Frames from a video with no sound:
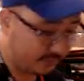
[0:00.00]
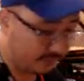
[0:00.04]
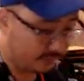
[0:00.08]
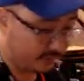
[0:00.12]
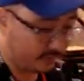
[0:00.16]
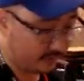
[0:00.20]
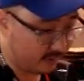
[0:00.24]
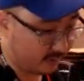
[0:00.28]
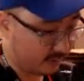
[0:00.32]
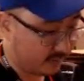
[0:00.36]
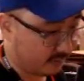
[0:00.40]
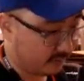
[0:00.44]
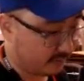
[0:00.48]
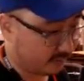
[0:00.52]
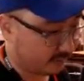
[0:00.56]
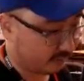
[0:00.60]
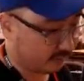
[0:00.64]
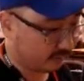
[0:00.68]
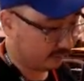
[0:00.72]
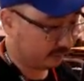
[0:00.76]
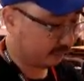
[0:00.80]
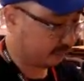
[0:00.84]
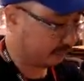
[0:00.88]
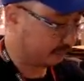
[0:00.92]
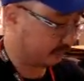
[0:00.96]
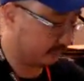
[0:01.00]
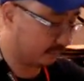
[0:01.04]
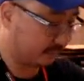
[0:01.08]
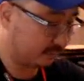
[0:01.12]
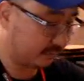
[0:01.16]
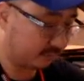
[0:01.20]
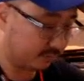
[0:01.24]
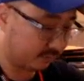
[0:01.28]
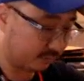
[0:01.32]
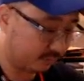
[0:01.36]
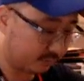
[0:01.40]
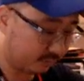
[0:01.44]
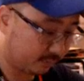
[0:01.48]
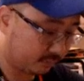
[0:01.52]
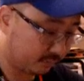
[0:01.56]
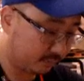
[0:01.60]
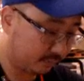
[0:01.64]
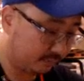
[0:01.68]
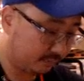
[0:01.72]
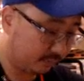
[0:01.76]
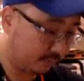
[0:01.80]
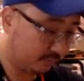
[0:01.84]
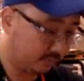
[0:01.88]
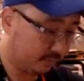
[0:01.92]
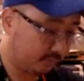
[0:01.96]

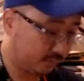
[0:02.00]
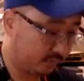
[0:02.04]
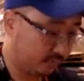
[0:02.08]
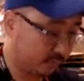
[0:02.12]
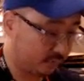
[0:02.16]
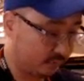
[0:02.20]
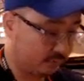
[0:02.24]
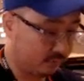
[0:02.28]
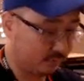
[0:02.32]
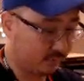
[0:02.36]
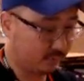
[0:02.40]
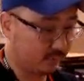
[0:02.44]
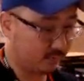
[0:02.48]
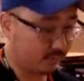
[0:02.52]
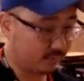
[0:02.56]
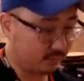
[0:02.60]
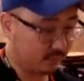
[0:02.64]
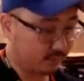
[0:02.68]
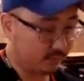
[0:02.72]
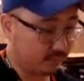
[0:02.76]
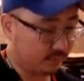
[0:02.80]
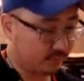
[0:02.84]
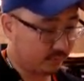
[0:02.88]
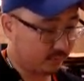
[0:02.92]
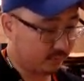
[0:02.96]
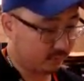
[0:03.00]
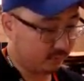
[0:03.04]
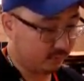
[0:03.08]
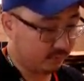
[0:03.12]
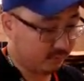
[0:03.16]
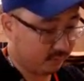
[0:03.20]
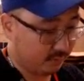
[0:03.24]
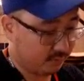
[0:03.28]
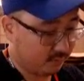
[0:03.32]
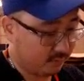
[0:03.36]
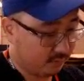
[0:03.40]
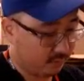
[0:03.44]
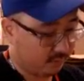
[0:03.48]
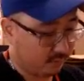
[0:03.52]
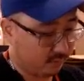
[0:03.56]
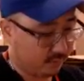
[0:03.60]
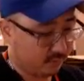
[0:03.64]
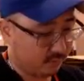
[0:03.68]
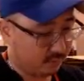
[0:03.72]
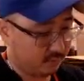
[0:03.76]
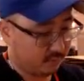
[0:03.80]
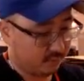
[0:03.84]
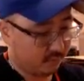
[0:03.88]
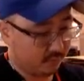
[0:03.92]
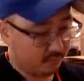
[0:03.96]

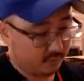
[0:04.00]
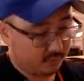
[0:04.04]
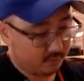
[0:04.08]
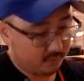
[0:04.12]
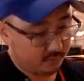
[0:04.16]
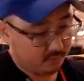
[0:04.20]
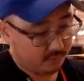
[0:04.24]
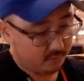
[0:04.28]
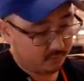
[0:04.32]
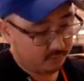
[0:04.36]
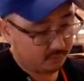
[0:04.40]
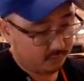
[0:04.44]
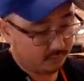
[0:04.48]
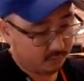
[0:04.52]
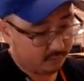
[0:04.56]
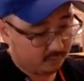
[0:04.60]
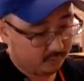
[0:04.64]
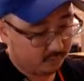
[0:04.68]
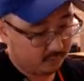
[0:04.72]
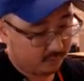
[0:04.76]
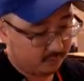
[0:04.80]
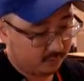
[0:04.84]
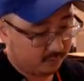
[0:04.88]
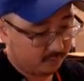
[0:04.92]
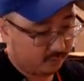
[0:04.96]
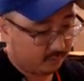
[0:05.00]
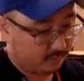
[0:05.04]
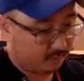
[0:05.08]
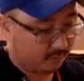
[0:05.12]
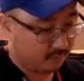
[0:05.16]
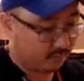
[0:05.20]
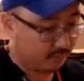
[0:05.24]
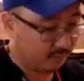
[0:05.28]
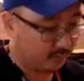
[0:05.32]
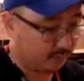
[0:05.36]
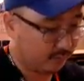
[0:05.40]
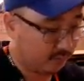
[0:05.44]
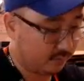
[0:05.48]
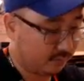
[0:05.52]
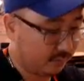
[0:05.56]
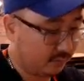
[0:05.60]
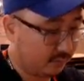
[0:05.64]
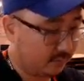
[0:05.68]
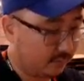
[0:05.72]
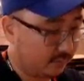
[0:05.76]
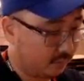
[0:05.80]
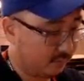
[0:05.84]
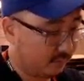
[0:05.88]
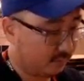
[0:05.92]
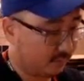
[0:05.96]

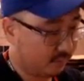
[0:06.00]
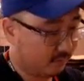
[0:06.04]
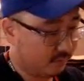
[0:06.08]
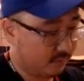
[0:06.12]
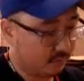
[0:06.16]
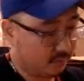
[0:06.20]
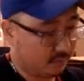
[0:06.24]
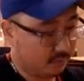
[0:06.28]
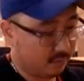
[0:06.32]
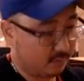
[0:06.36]
(no one is talking)